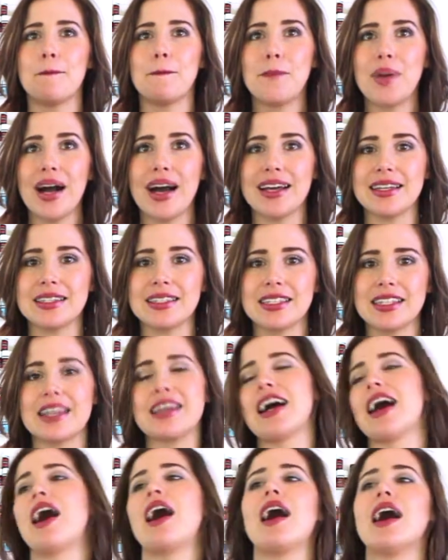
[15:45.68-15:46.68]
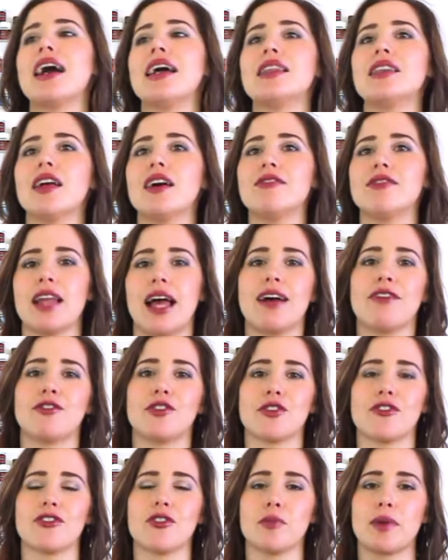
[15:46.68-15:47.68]
But I love
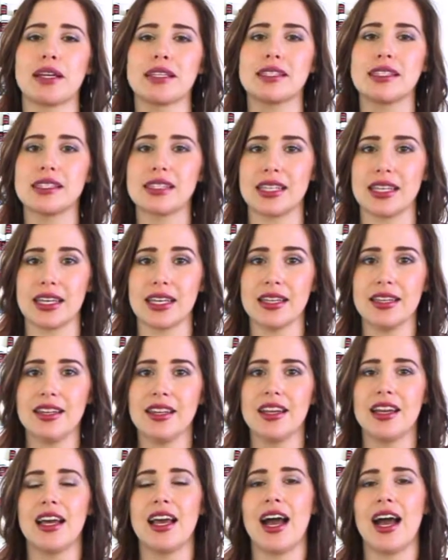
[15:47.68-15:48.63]
lavender for my skin.